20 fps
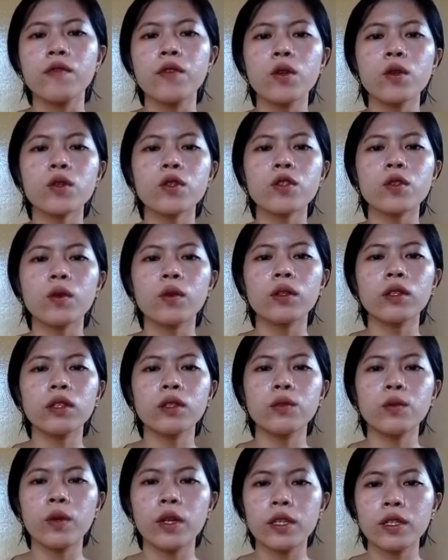those
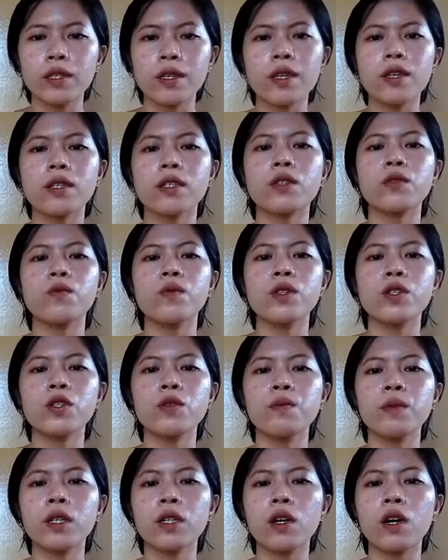solid wastes
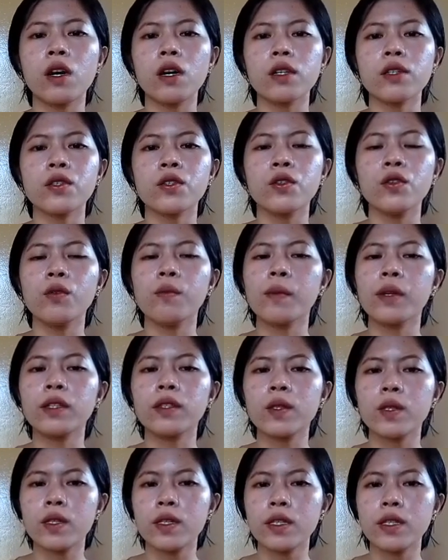which may cause human
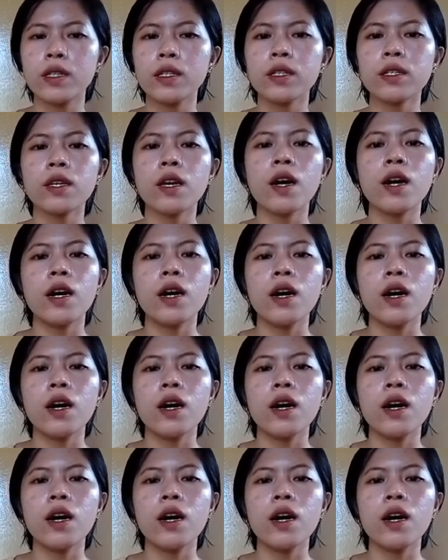disease